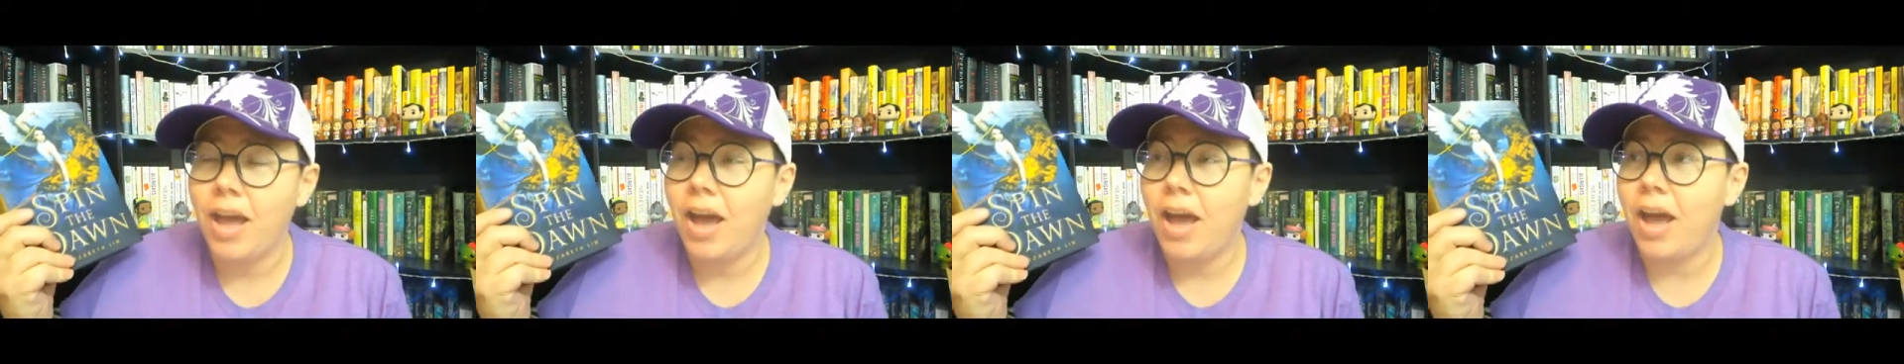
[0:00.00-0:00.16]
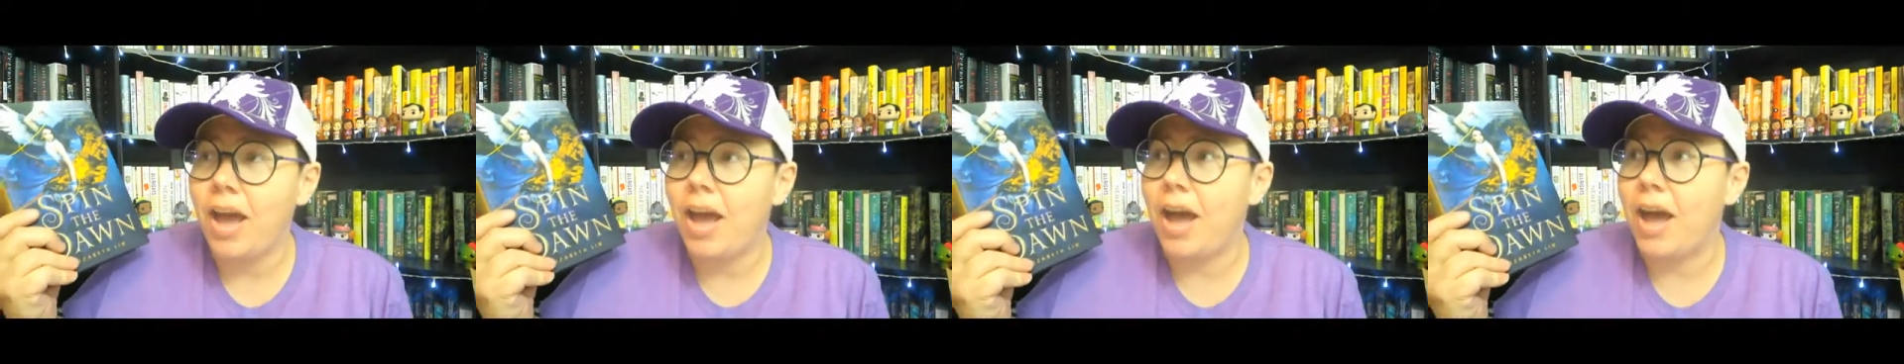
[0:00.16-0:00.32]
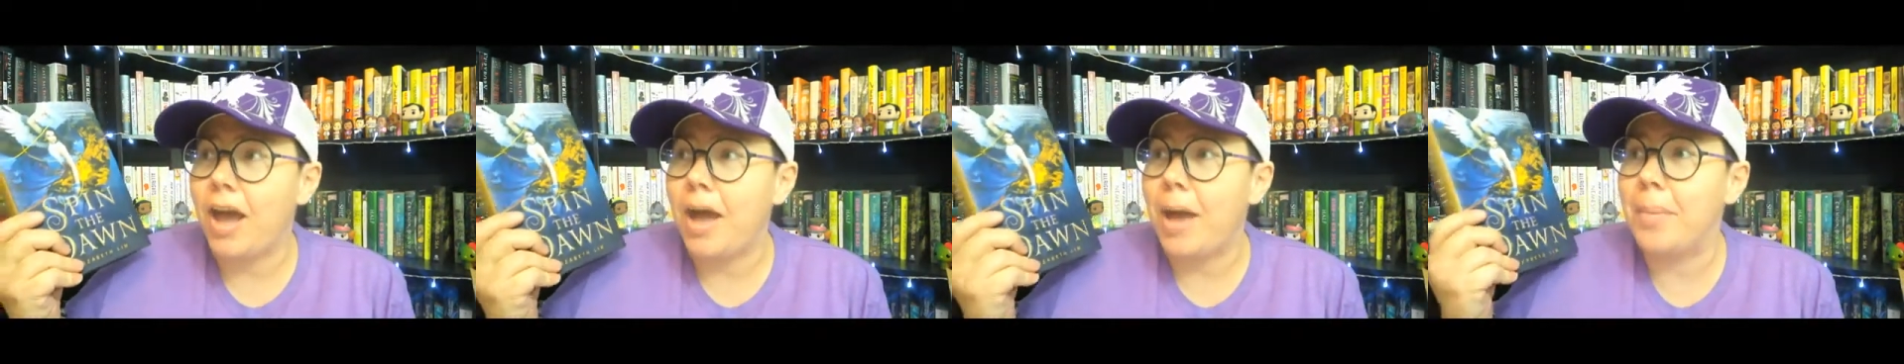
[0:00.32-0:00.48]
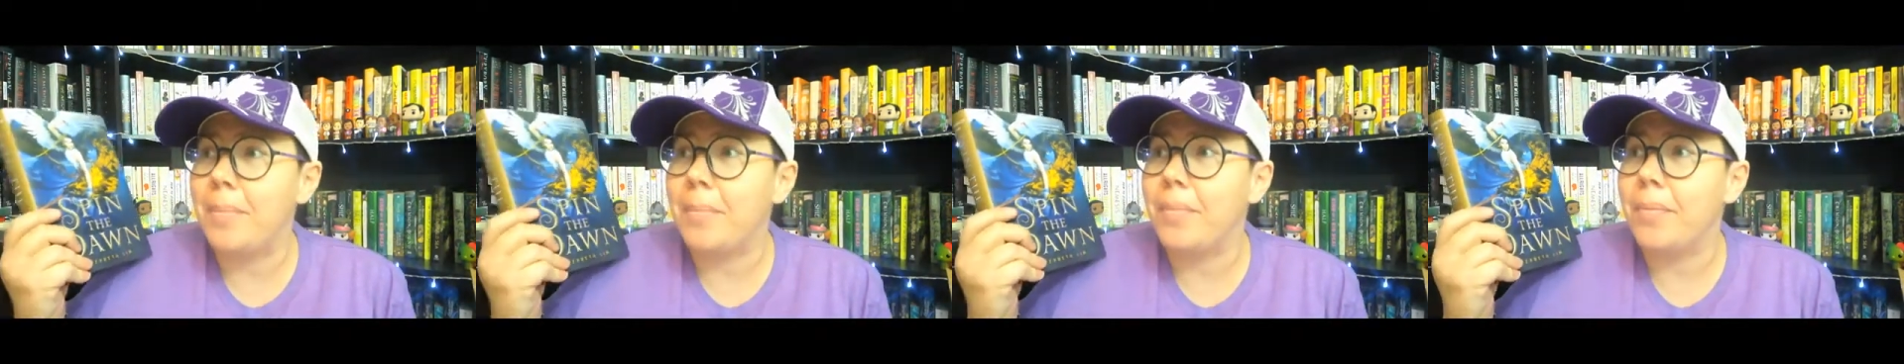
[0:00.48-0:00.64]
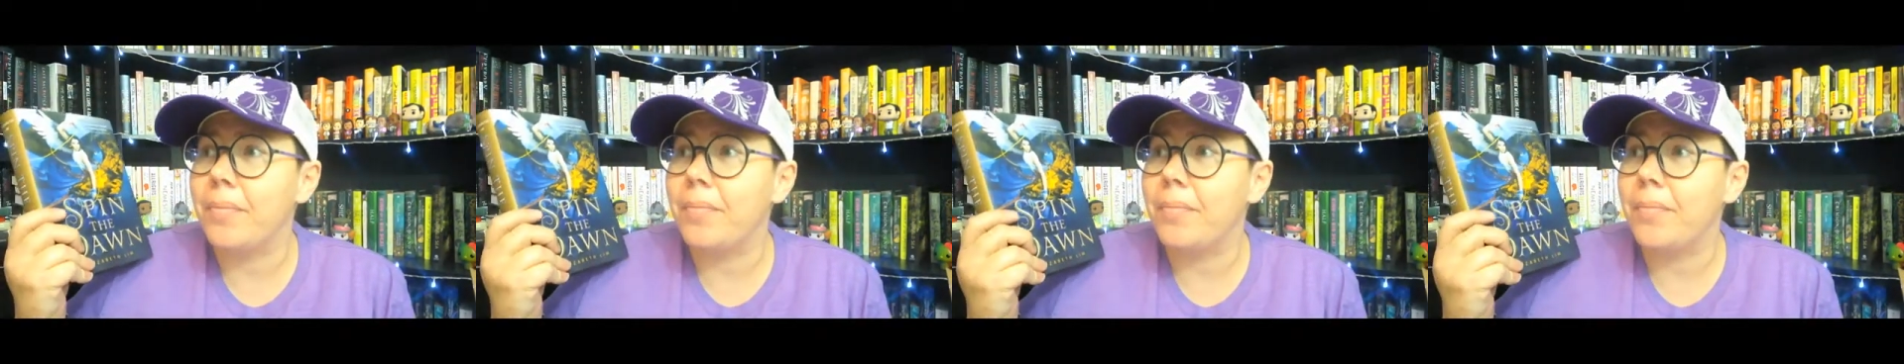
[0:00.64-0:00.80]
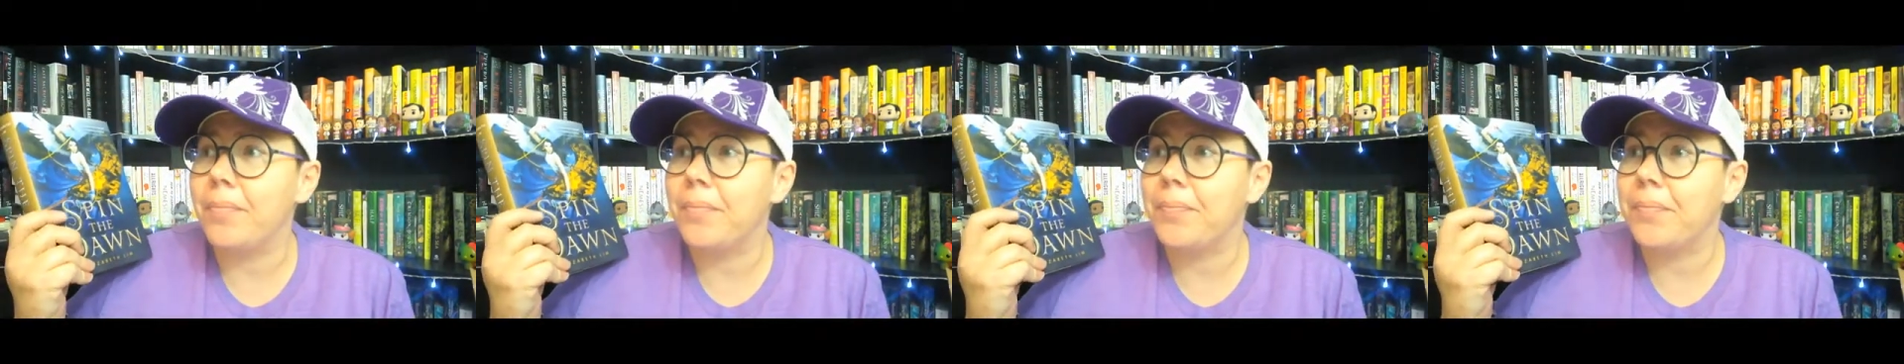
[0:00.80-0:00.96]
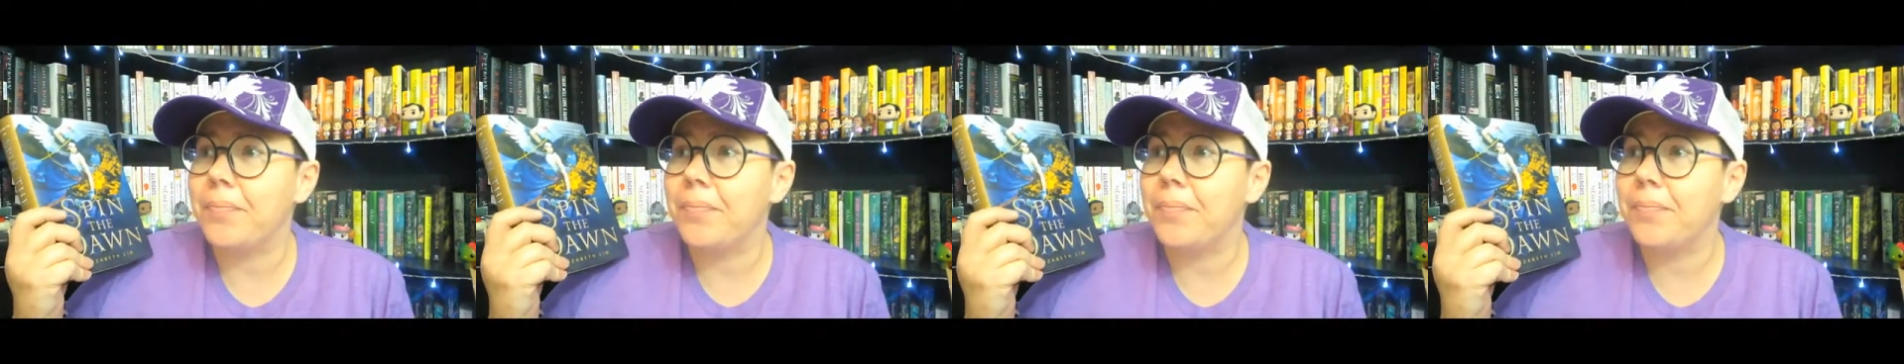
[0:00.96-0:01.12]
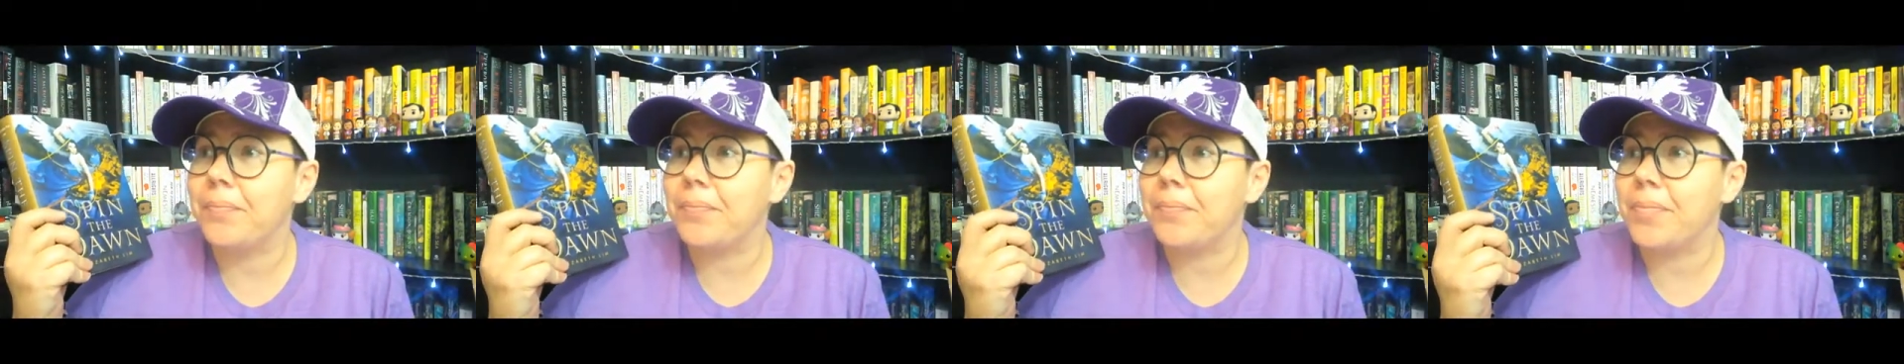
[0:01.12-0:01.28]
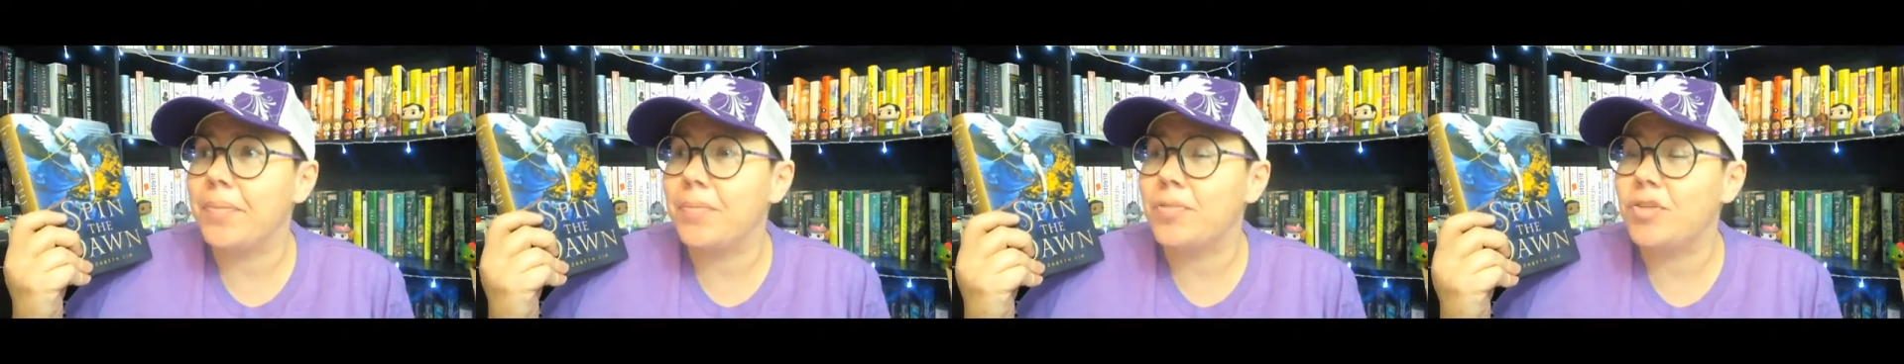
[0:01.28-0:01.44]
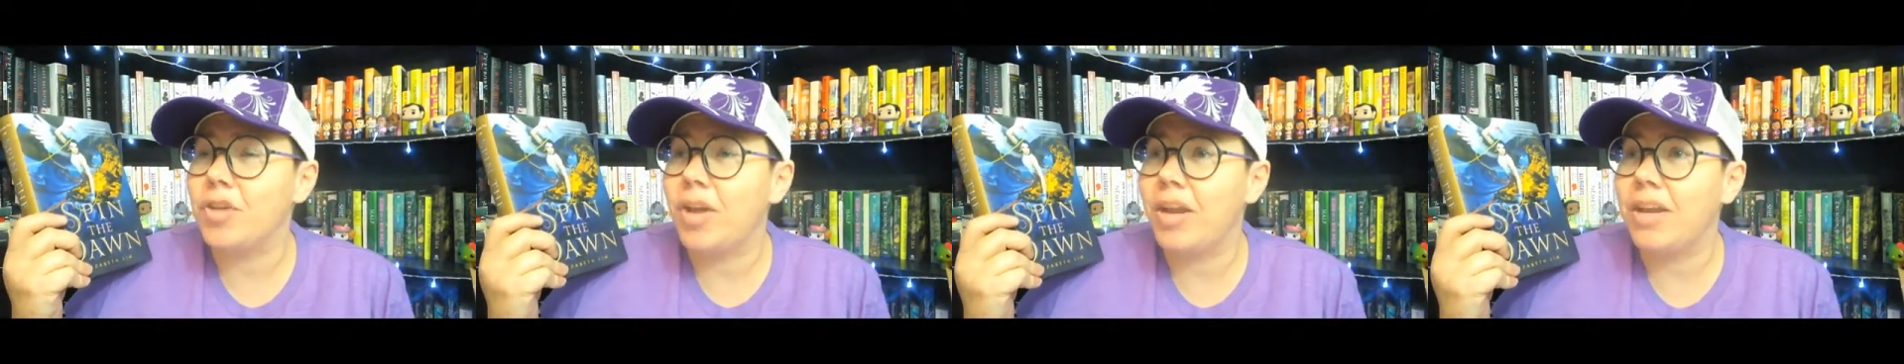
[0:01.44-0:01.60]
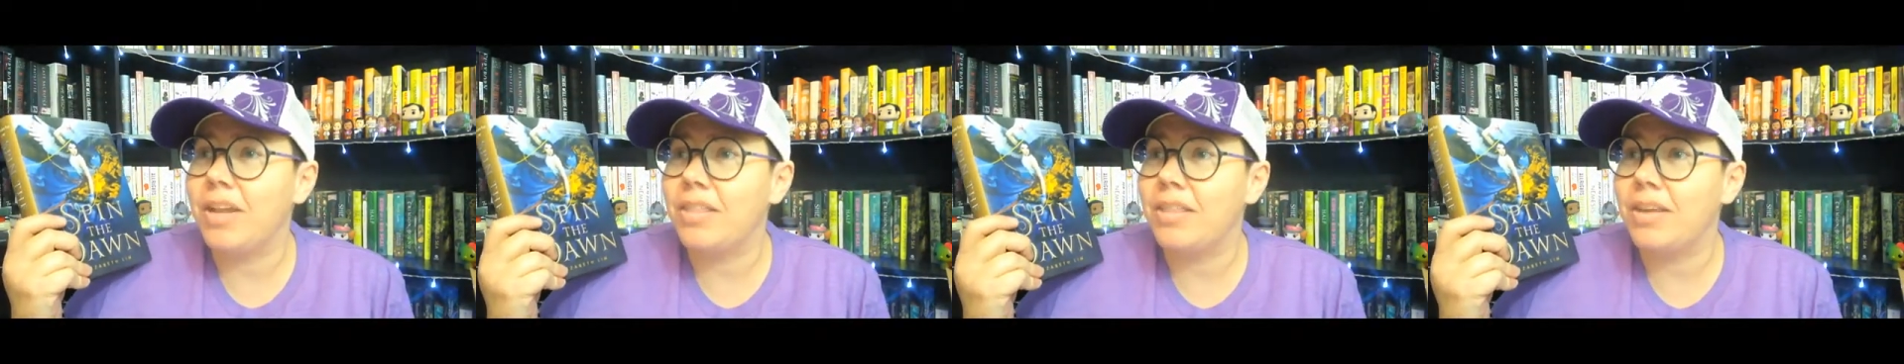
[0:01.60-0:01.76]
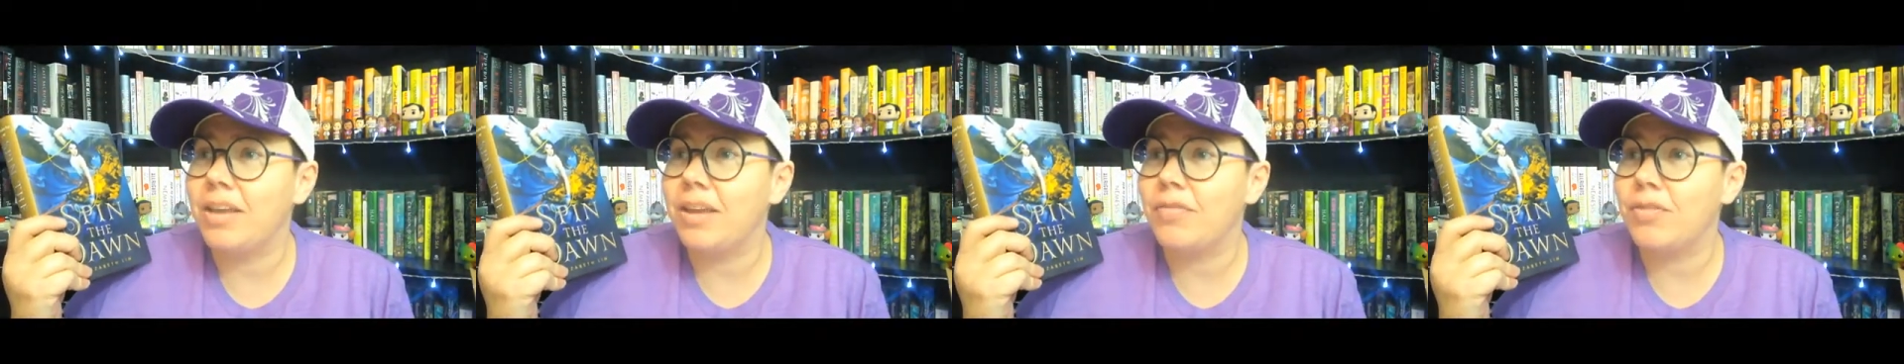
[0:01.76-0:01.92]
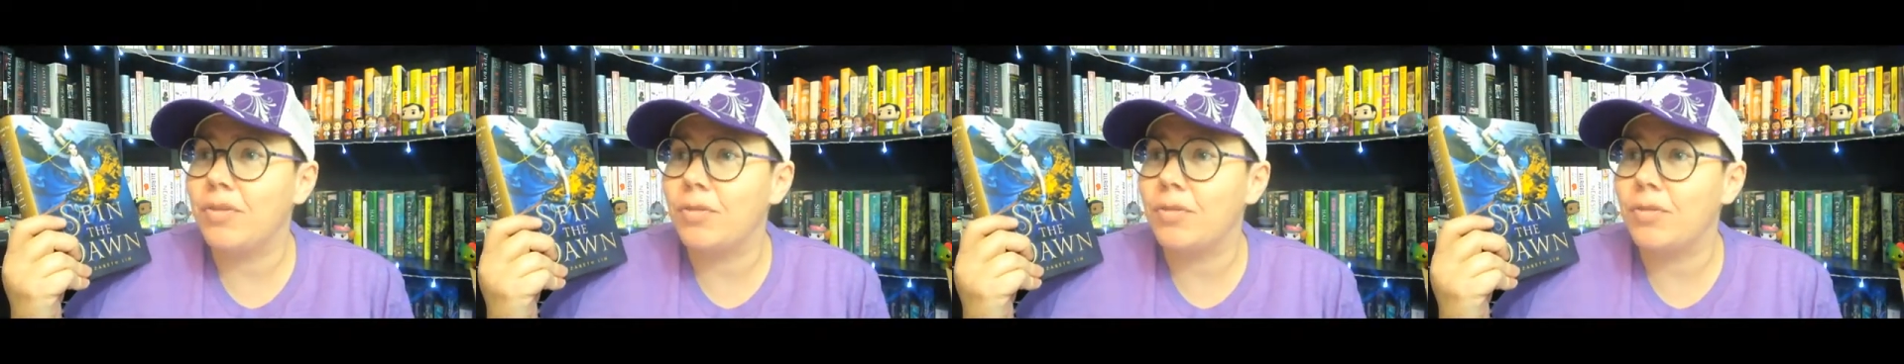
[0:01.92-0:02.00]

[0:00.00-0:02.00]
Um, I'm trying to think if